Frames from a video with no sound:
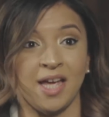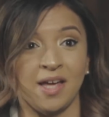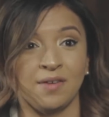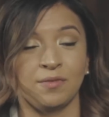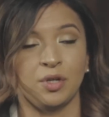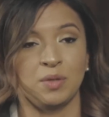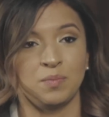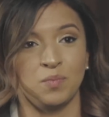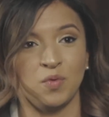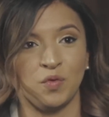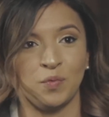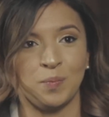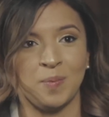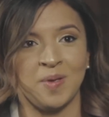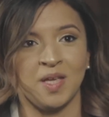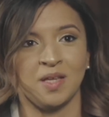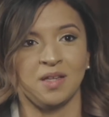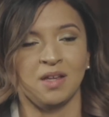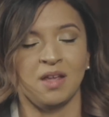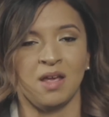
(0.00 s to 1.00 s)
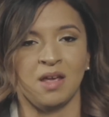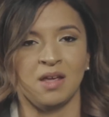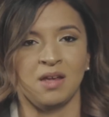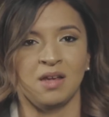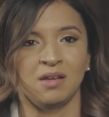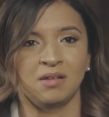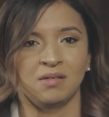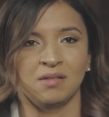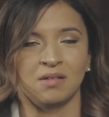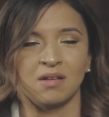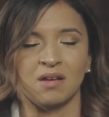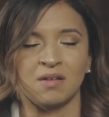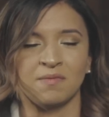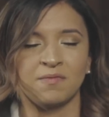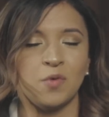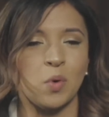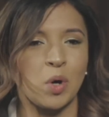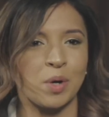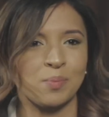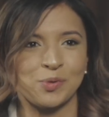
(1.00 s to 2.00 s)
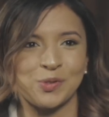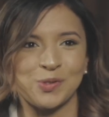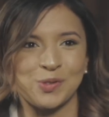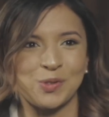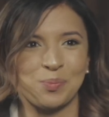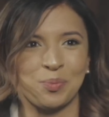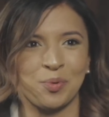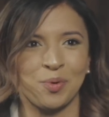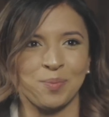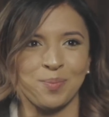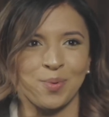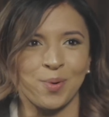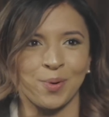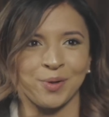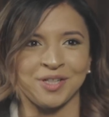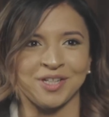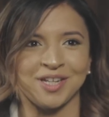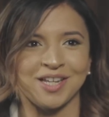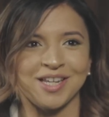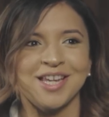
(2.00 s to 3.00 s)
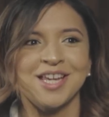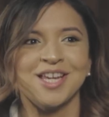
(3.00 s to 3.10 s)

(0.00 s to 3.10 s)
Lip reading: every movement, and form was super important.